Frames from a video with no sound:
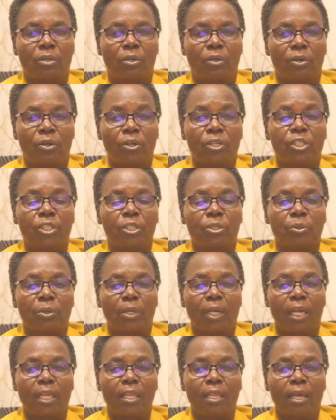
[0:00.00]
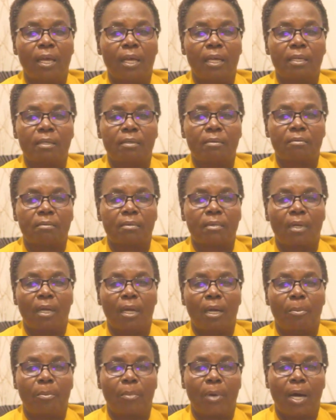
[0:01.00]
got into Kenya
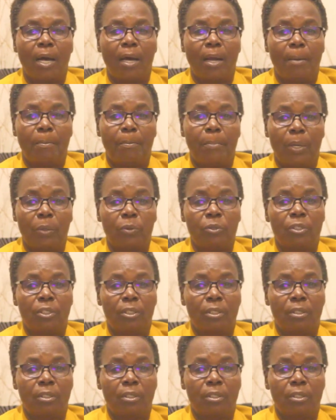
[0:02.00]
about